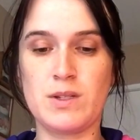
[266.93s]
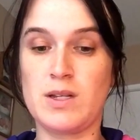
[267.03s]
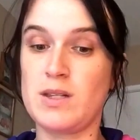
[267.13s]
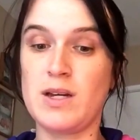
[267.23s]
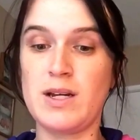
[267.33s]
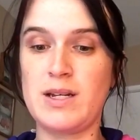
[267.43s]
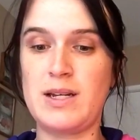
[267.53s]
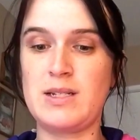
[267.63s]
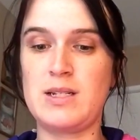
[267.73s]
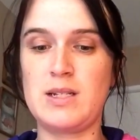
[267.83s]
Thought I
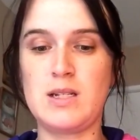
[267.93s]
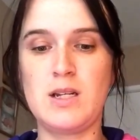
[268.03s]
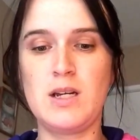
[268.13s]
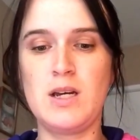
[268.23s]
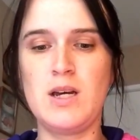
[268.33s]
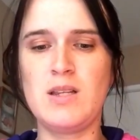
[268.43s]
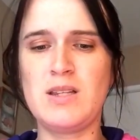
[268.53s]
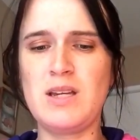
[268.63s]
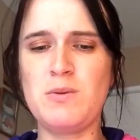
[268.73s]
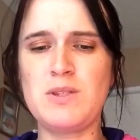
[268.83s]
connected it. The
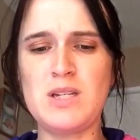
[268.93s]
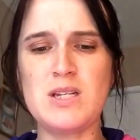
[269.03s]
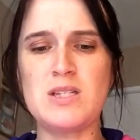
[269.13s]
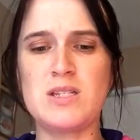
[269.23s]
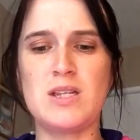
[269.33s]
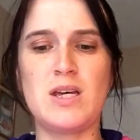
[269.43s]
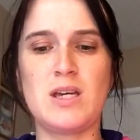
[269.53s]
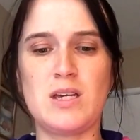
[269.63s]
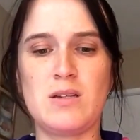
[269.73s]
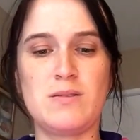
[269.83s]
thing with these is,
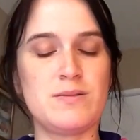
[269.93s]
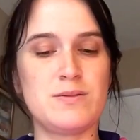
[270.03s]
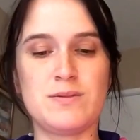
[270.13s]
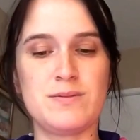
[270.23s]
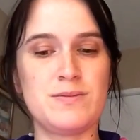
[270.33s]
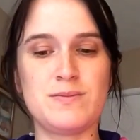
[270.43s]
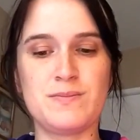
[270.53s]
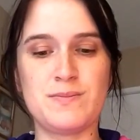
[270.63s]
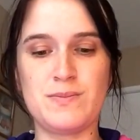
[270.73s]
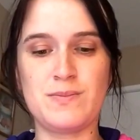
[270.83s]
like,
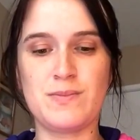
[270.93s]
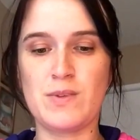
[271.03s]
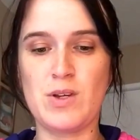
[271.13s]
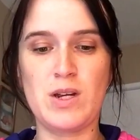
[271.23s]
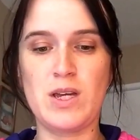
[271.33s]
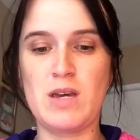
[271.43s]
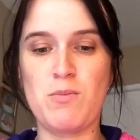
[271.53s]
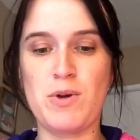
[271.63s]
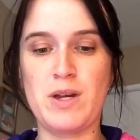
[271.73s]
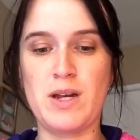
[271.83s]
you got to keep
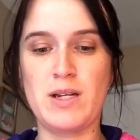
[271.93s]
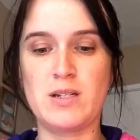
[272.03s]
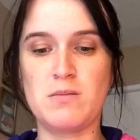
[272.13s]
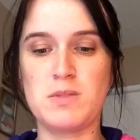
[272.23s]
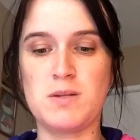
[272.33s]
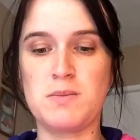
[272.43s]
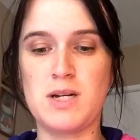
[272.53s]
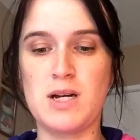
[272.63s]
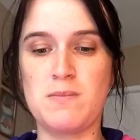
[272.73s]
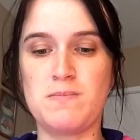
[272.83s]
reconnecting them
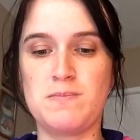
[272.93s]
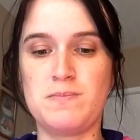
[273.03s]
sometimes.